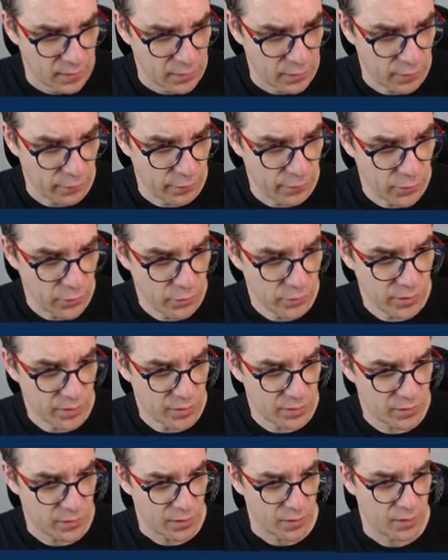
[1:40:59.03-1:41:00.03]
the view
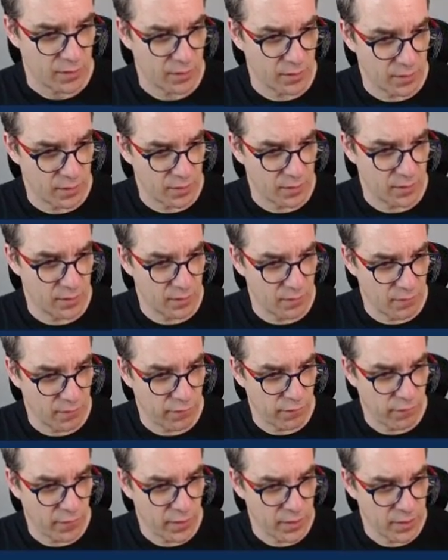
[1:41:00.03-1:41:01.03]
is
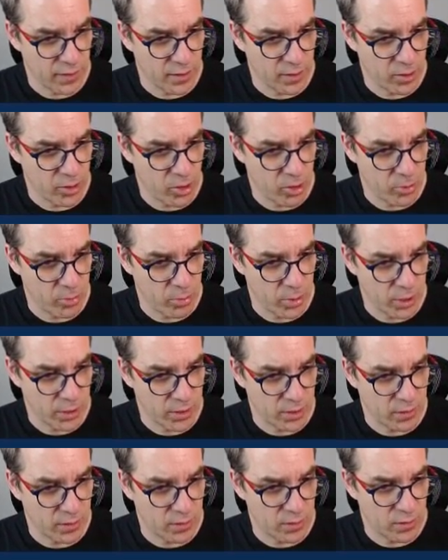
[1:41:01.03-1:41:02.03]
fine,
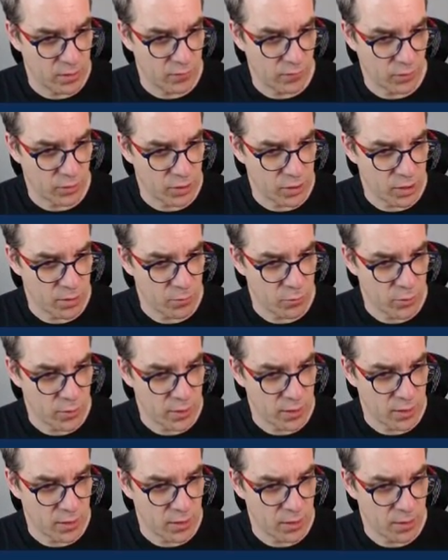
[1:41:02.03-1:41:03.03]
but for some
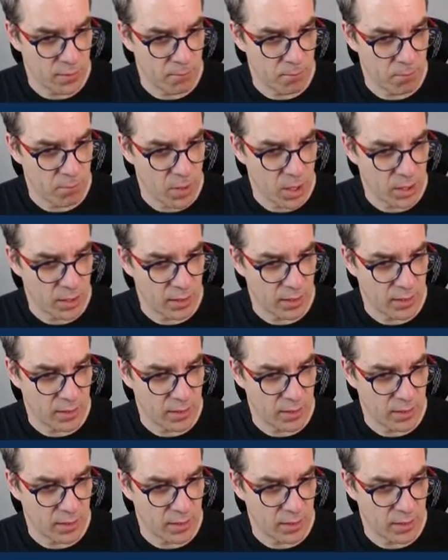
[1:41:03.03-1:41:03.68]
reason the muck